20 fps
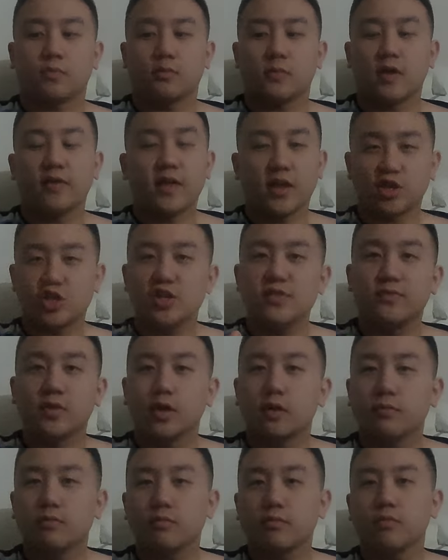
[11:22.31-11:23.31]
And they achieved
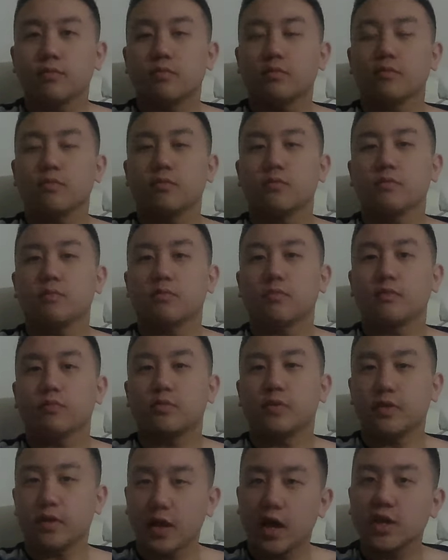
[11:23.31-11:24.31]
it.
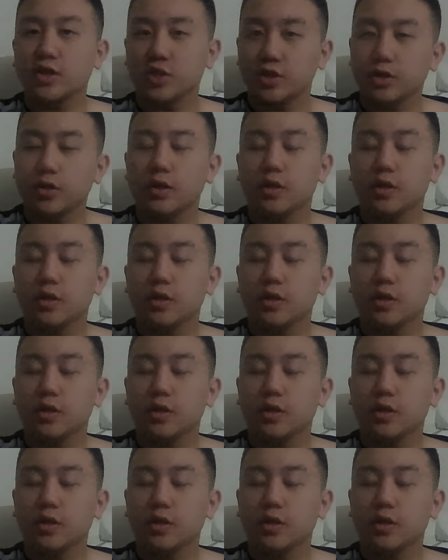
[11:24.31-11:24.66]
And they actually did